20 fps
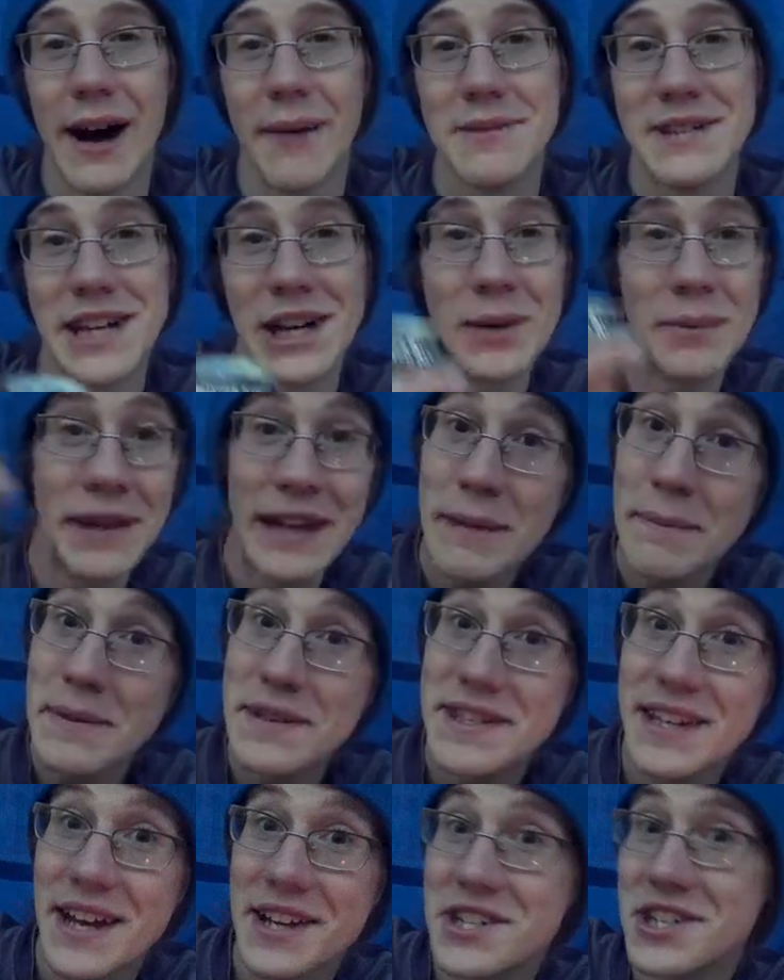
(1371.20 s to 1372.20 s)
Tell him the hippie
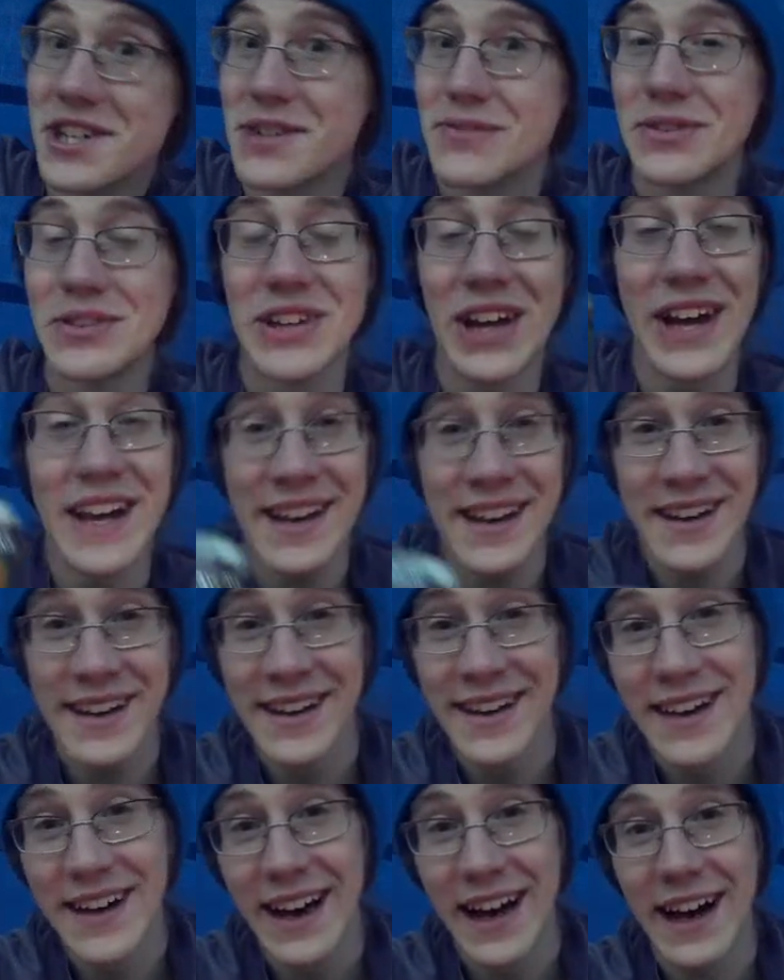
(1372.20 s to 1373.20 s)
sent you if you'd like.
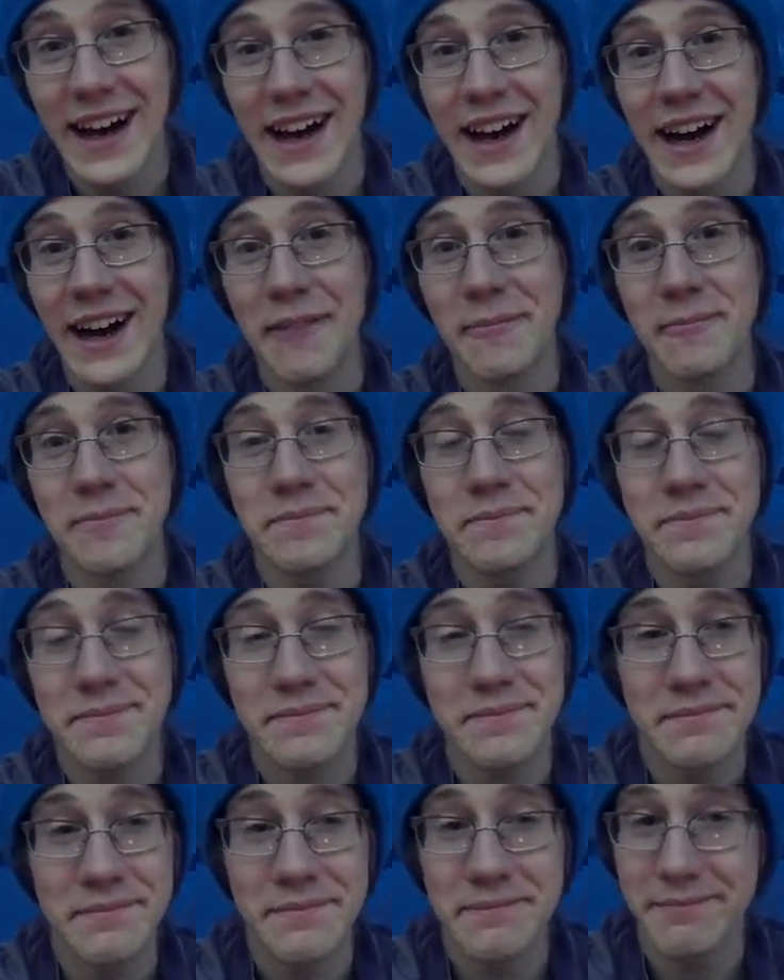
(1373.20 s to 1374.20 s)

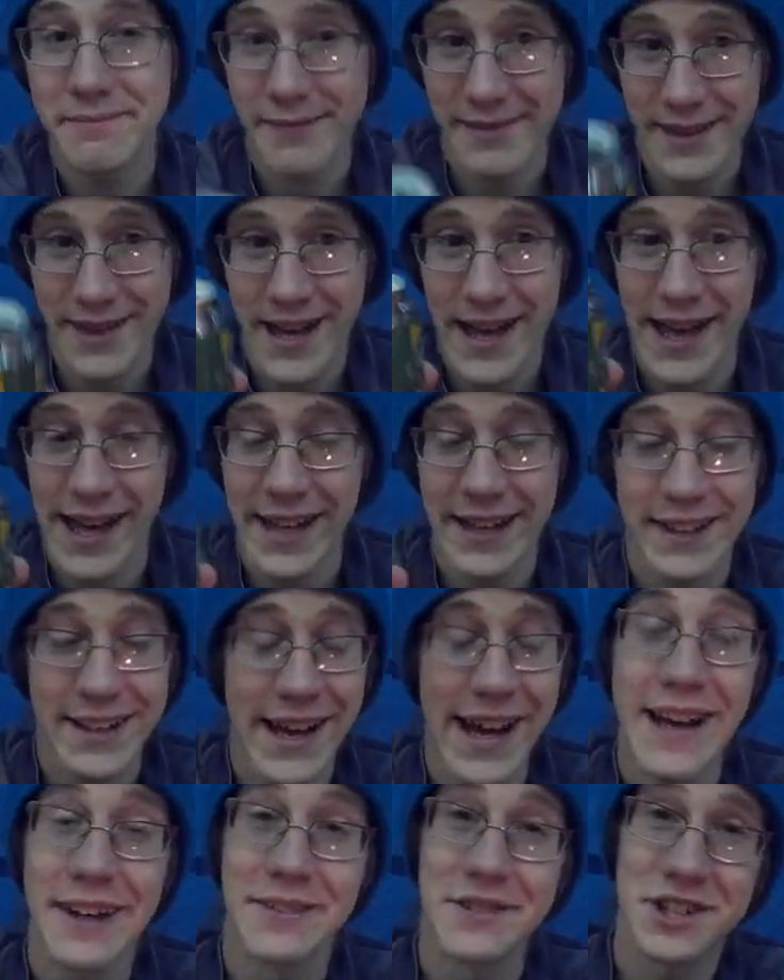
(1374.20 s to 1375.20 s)
And
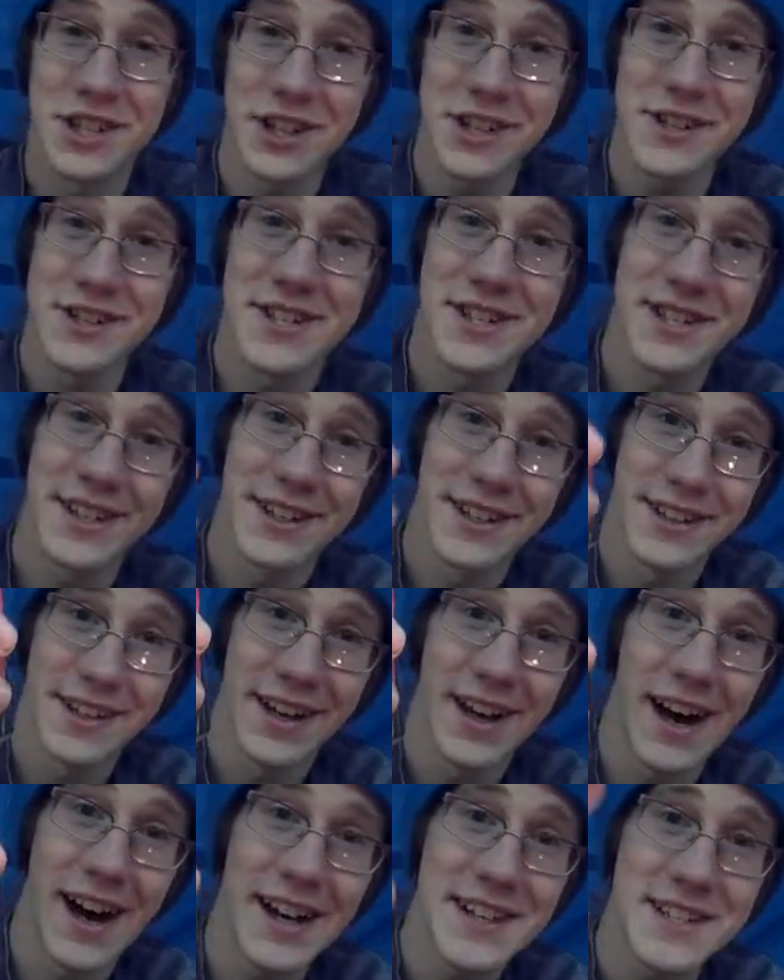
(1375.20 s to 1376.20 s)
yeah, cheers.
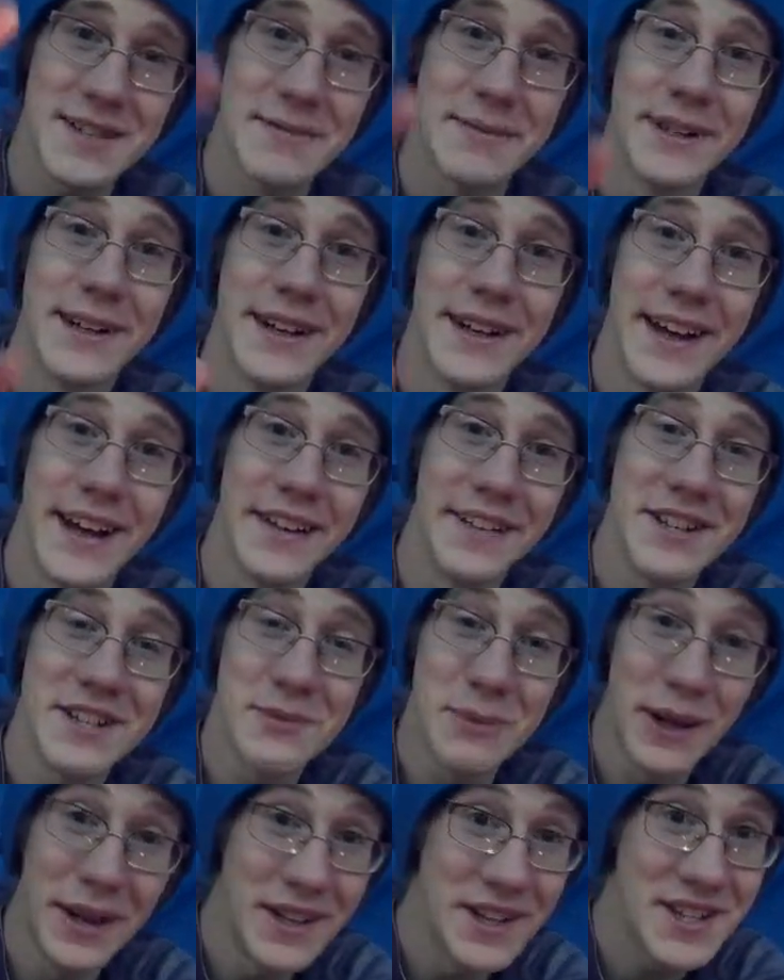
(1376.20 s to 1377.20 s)
Awesome. And this
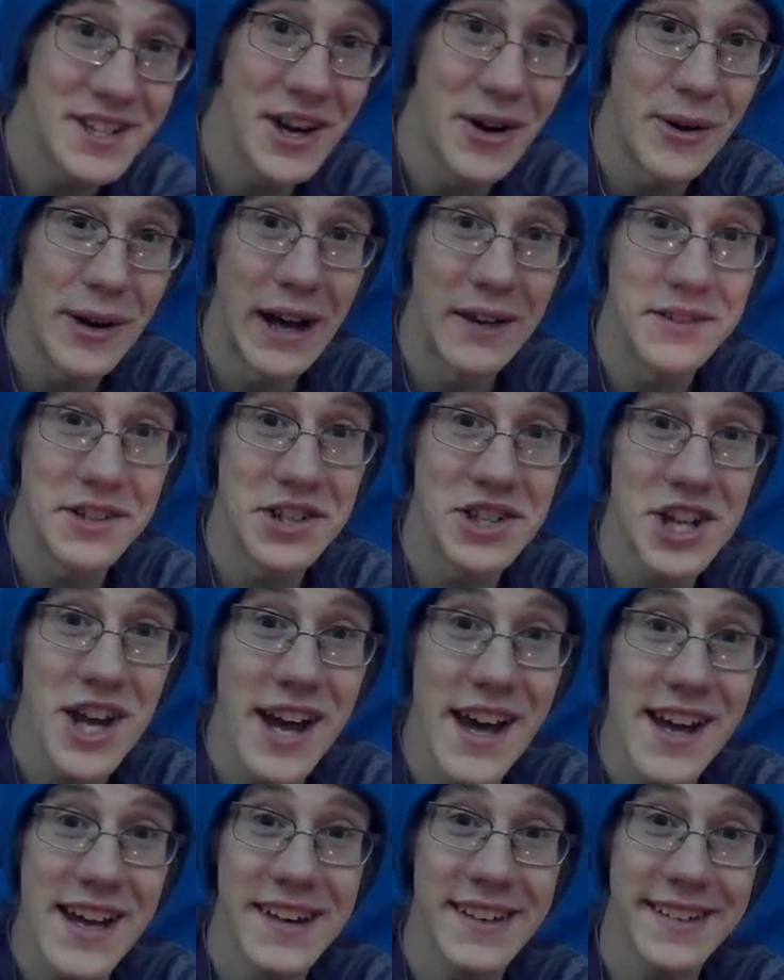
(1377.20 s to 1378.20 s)
one is going out to
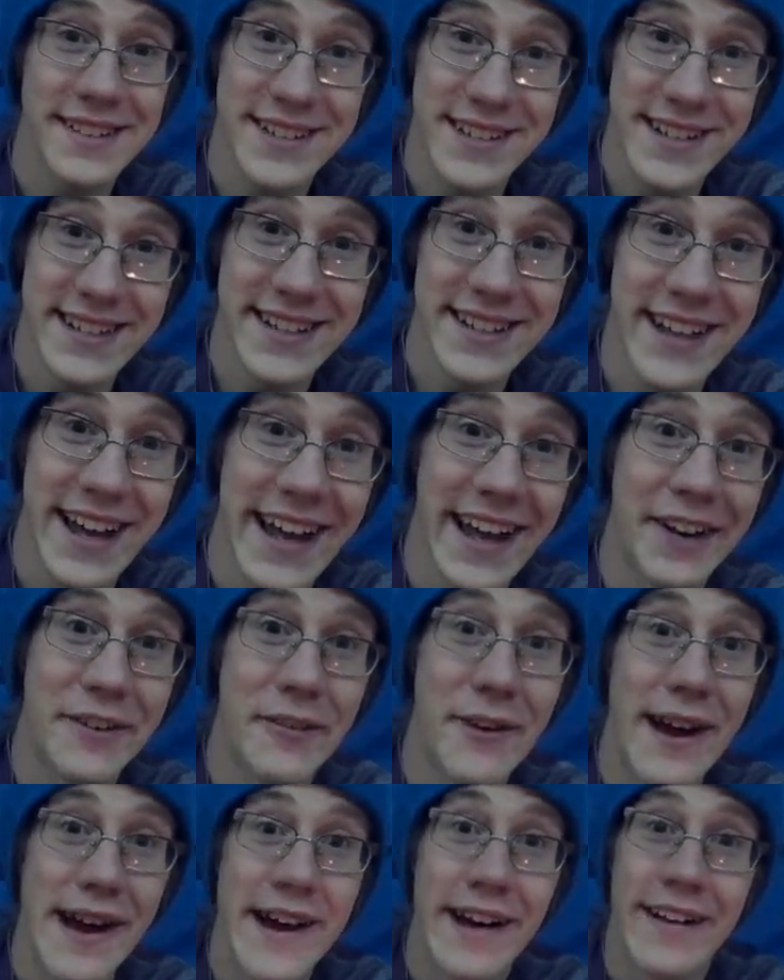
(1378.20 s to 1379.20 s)
Jay, Dean, and
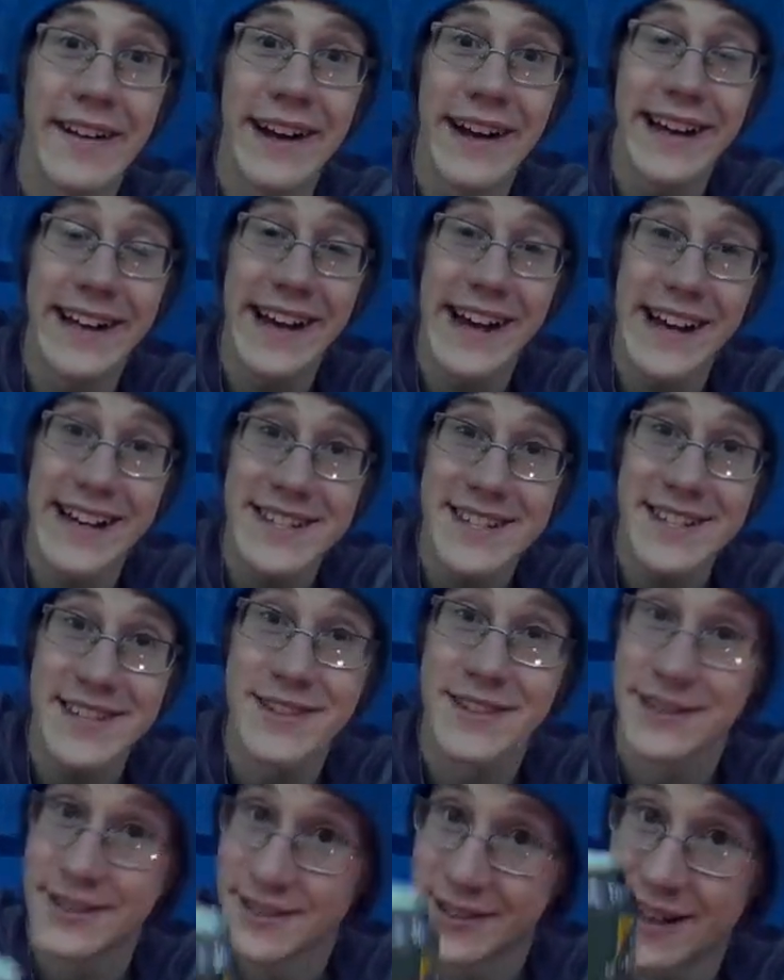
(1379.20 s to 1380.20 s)
Ray. All right, guys?
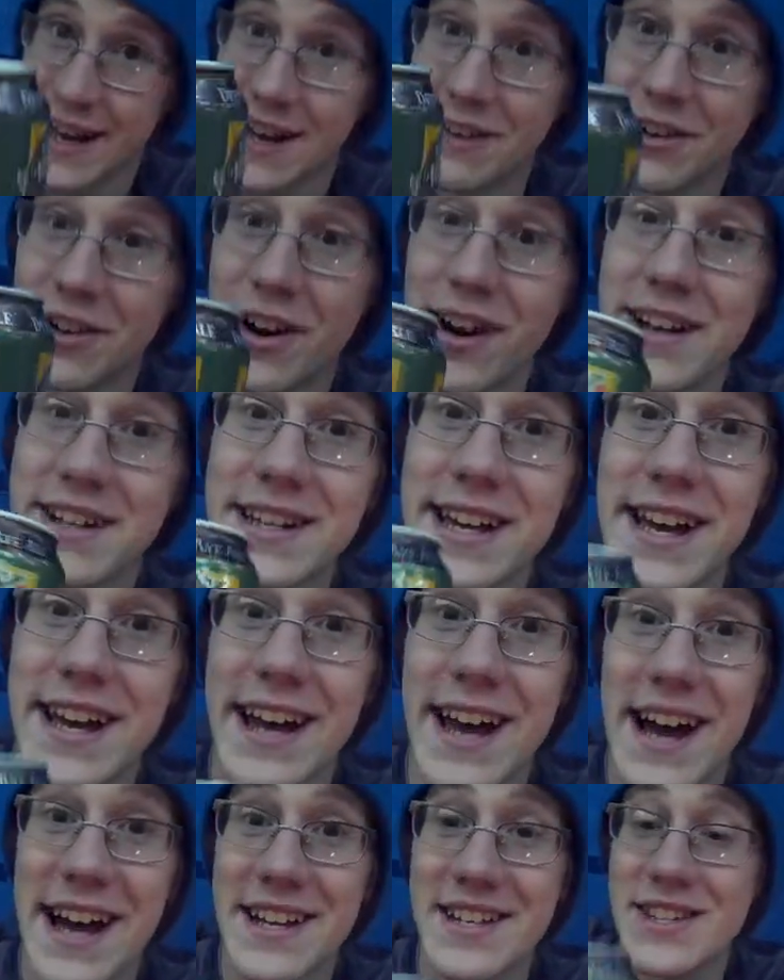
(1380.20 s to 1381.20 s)
Have a great day,
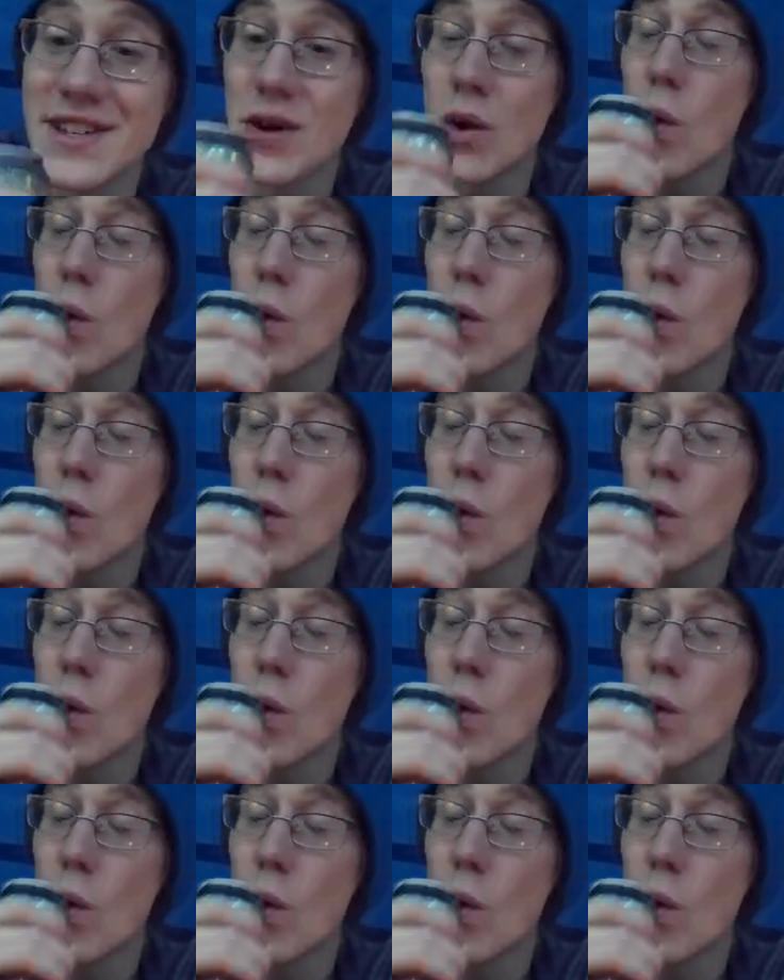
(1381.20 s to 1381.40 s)
guys.